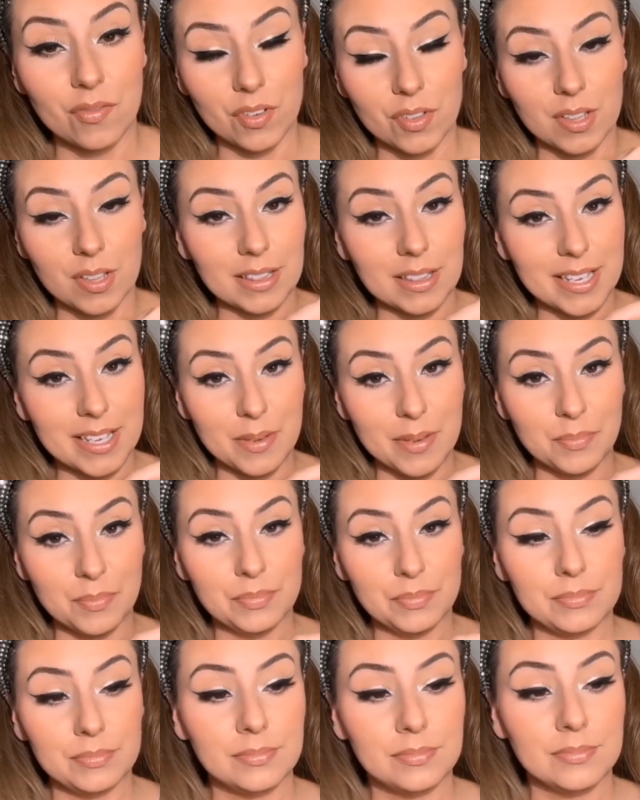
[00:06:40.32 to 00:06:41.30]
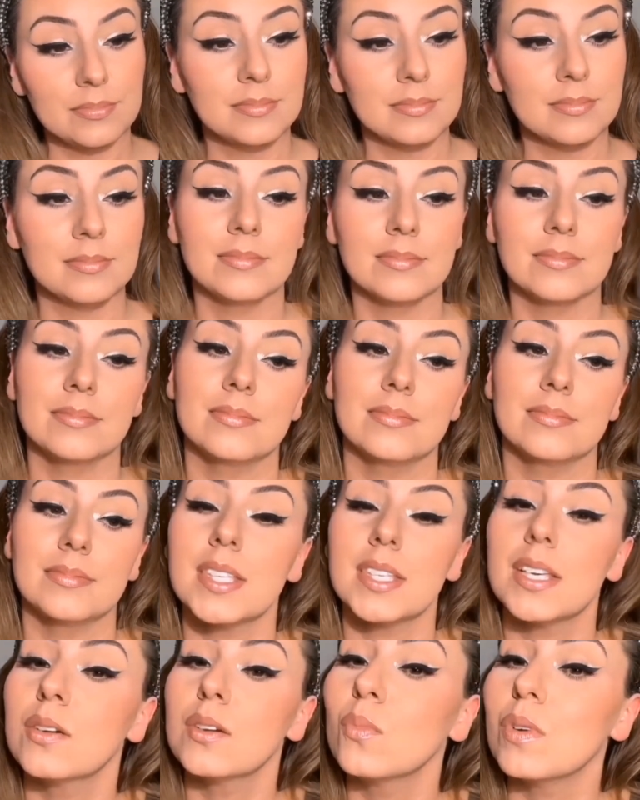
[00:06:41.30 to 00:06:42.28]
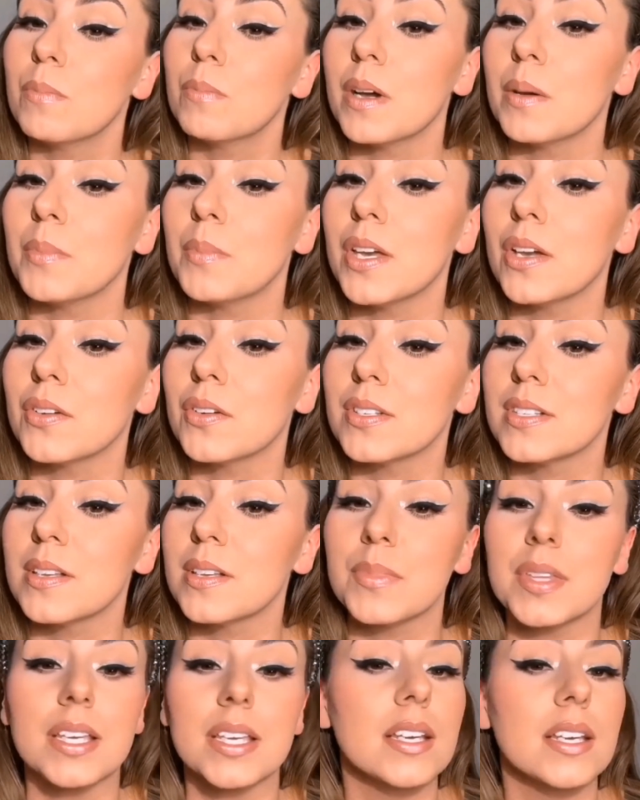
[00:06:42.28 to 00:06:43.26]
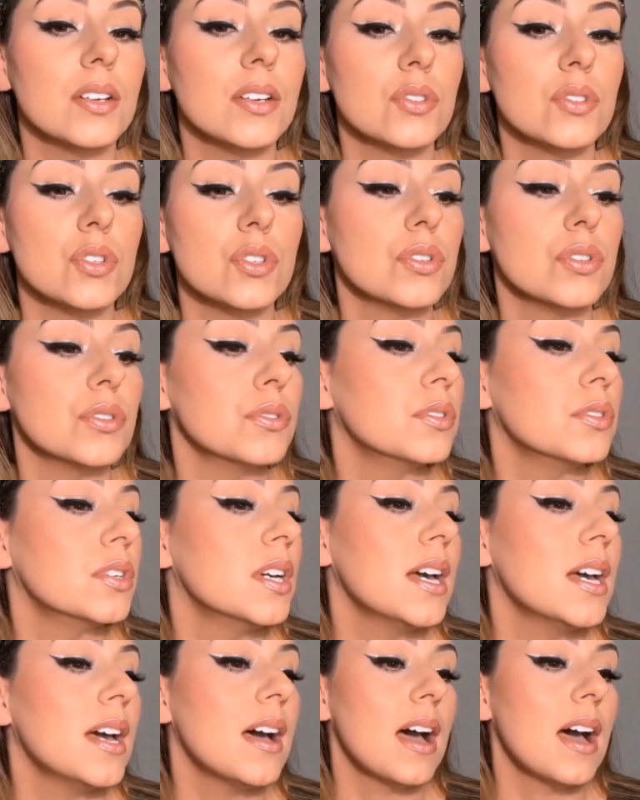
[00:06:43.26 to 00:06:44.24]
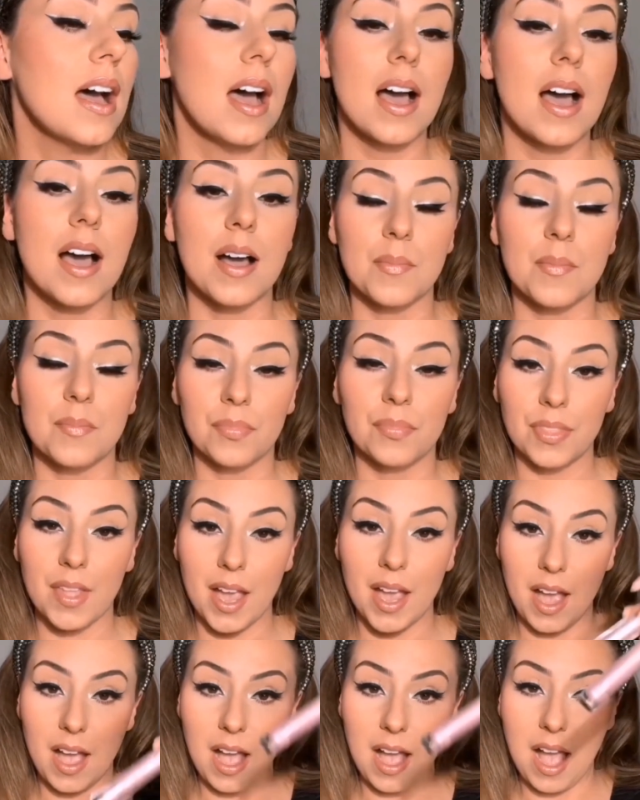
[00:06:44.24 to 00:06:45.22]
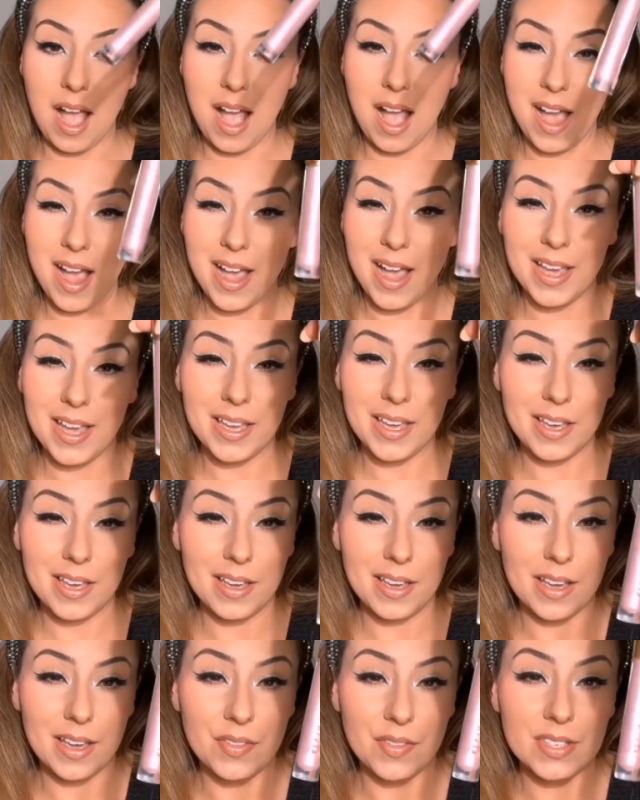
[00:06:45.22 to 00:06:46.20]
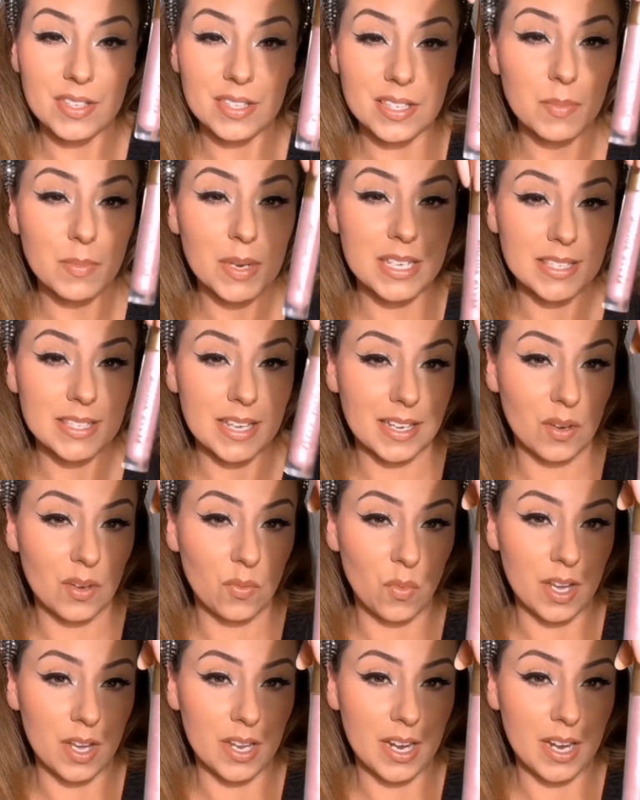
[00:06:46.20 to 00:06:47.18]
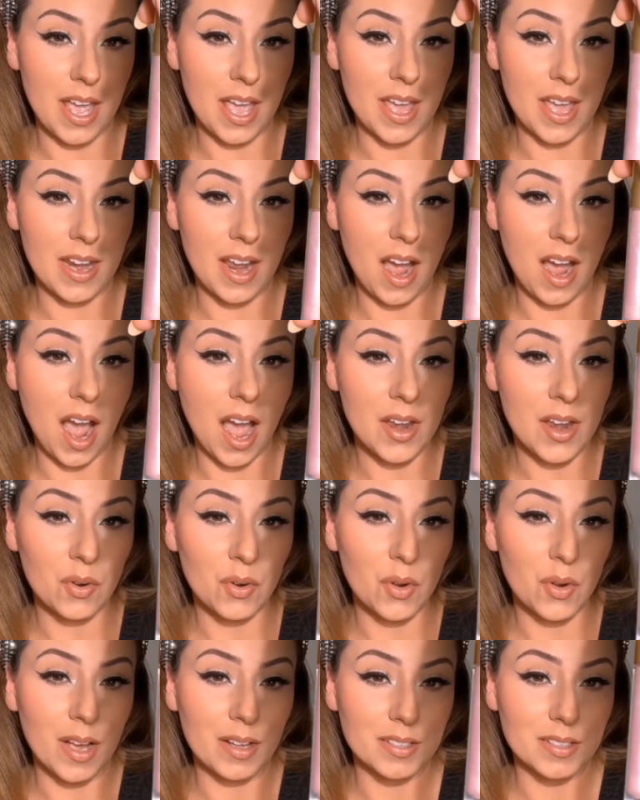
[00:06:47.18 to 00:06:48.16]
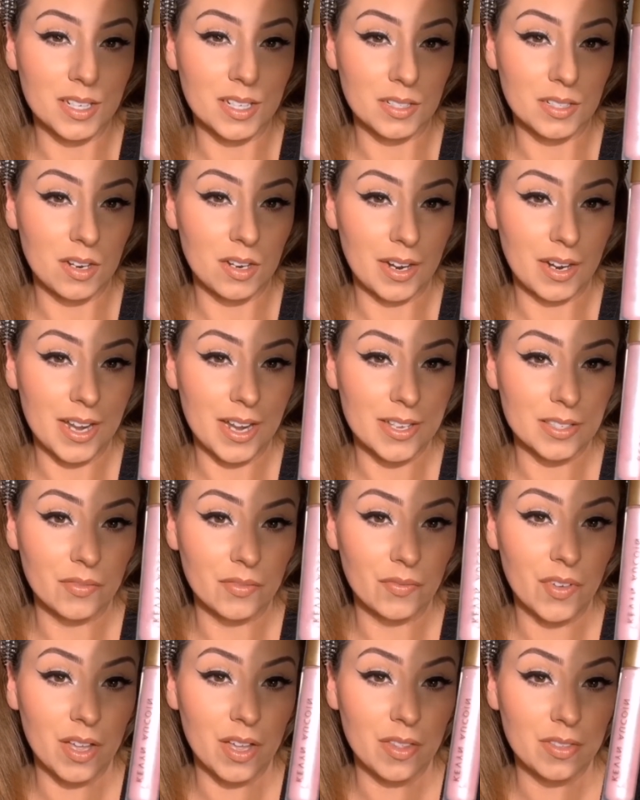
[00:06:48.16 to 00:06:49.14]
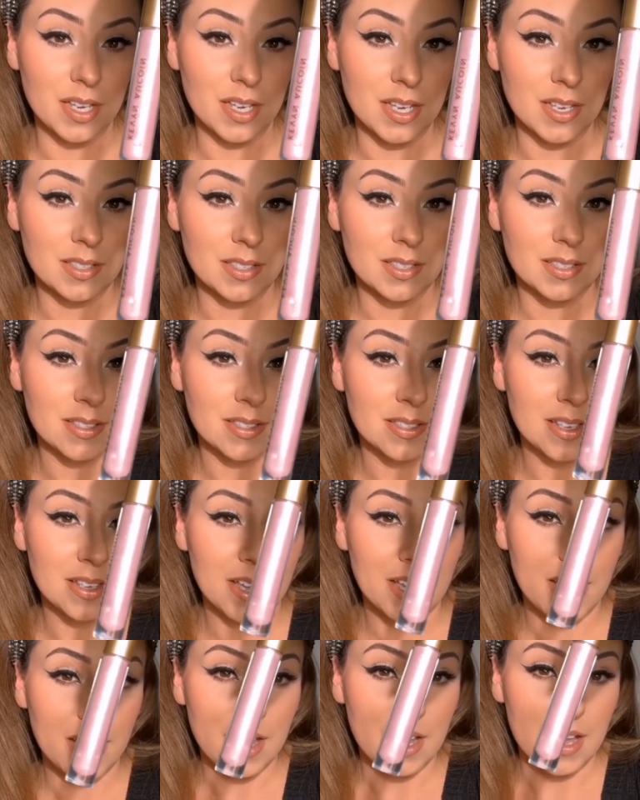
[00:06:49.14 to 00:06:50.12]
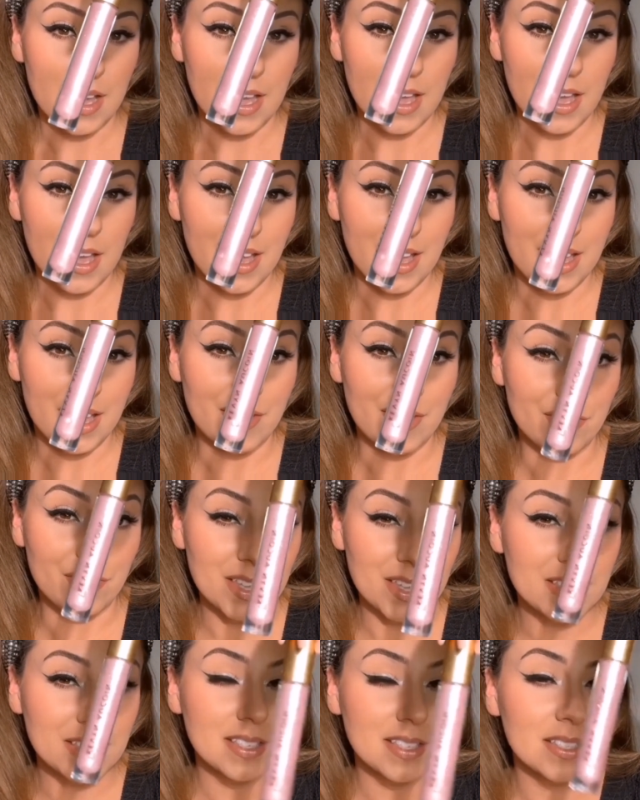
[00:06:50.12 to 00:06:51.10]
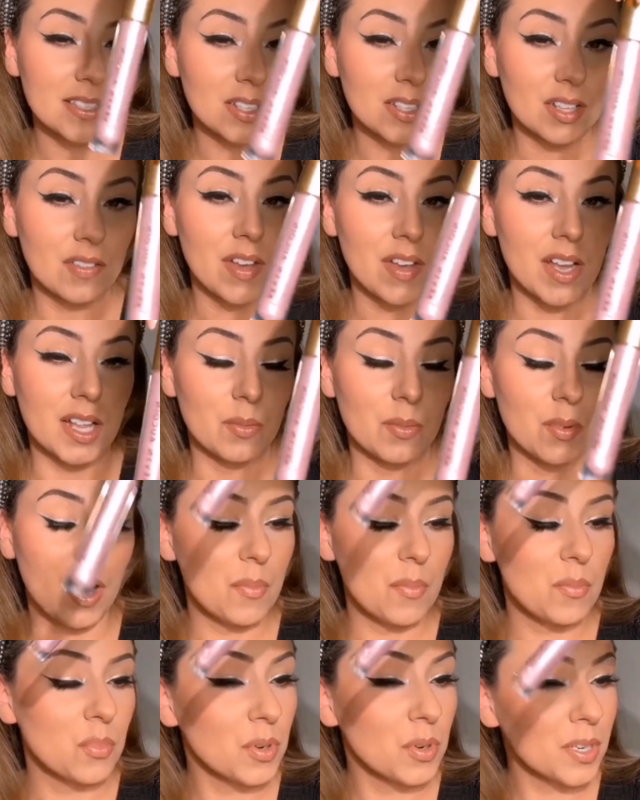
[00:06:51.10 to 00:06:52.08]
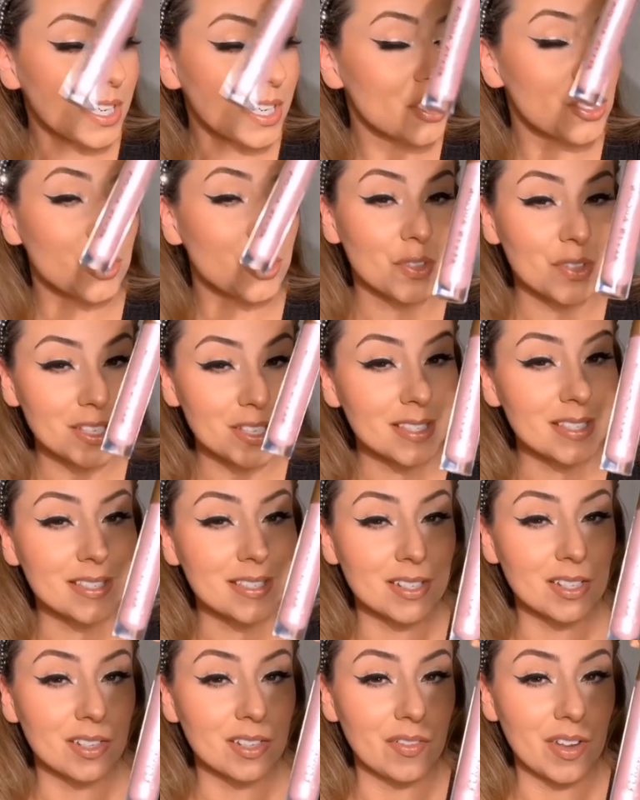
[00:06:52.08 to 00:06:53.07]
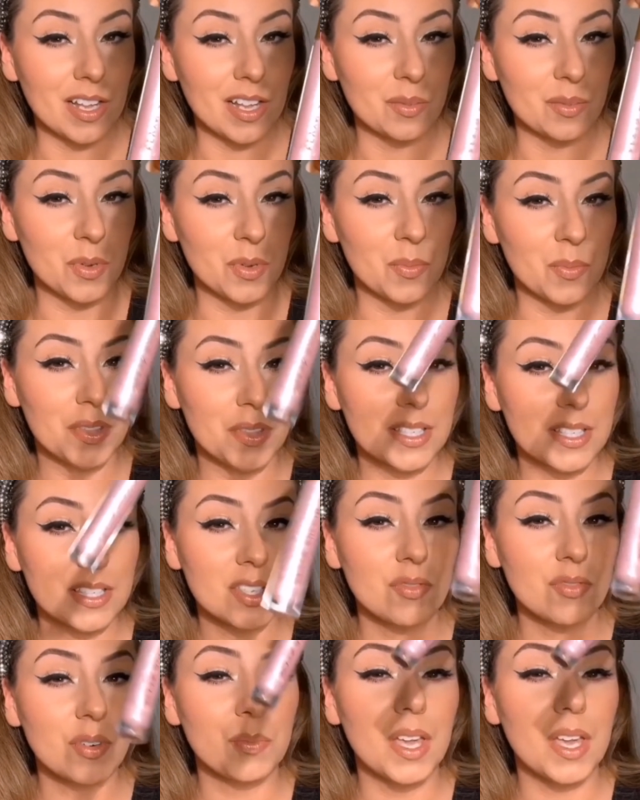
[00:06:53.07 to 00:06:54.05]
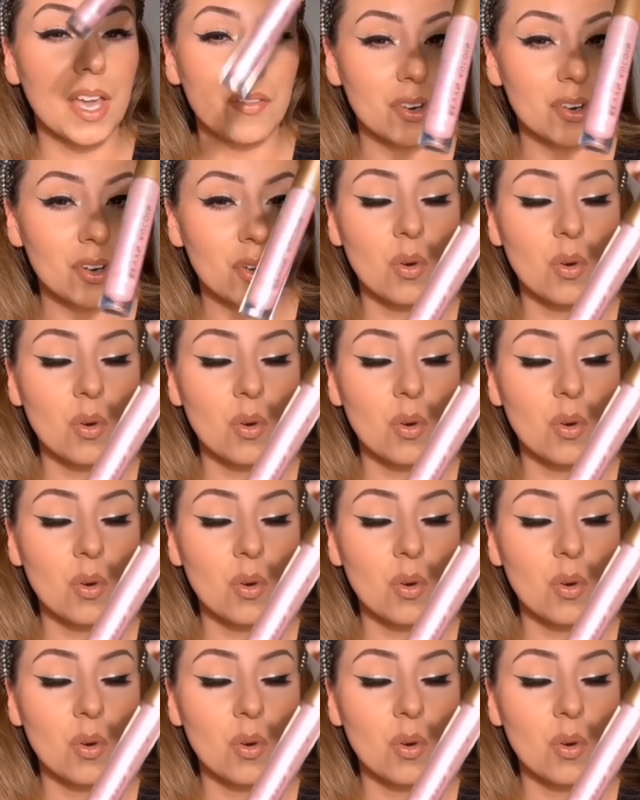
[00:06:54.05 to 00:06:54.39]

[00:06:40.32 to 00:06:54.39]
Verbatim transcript: For the lip, we might be onto something here too. Um, I, this is my second one, and I don't know how TikTok hasn't found this if this is still available. I'm pretty sure this is still available, but this is from Kevyn